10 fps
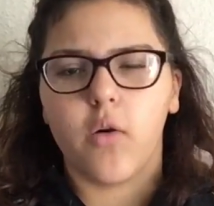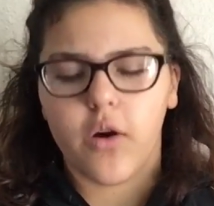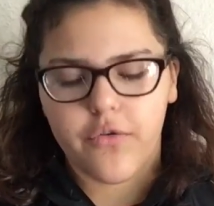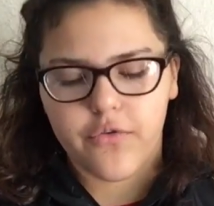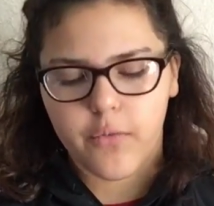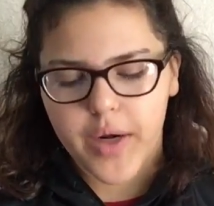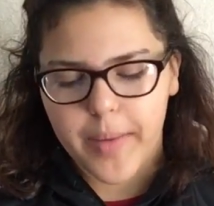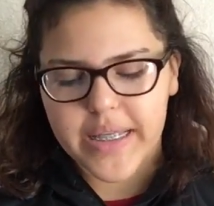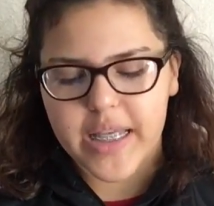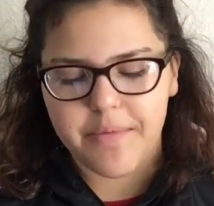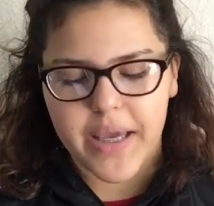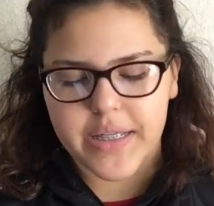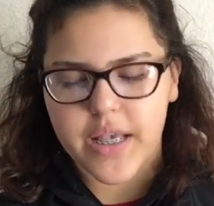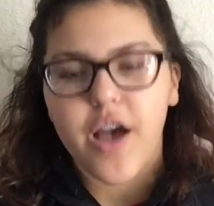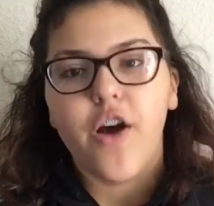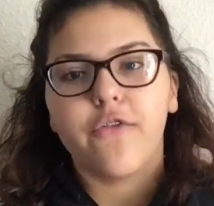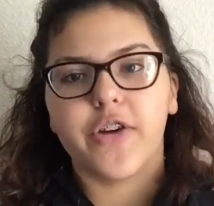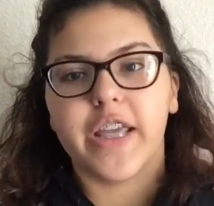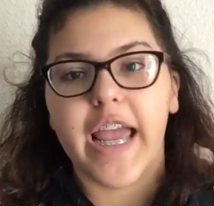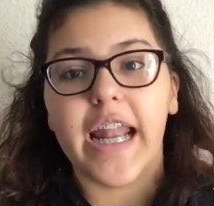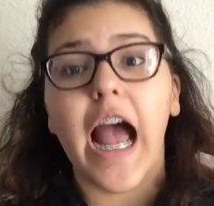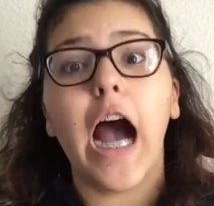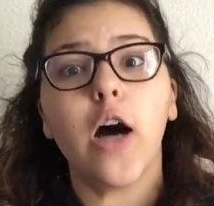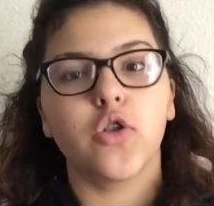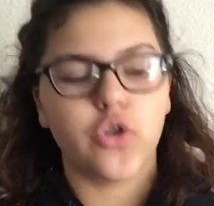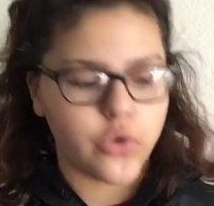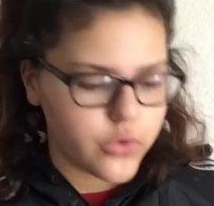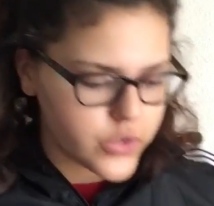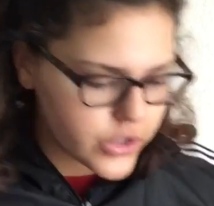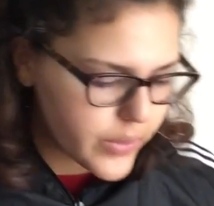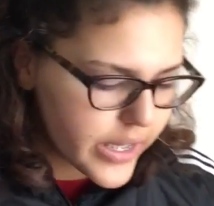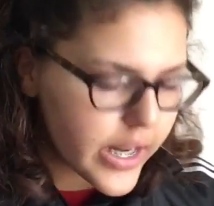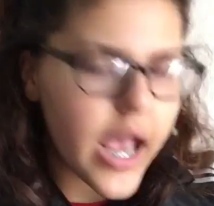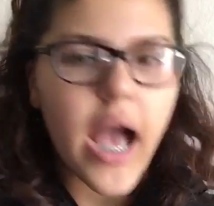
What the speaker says: or if one of my teammates forget how to do it,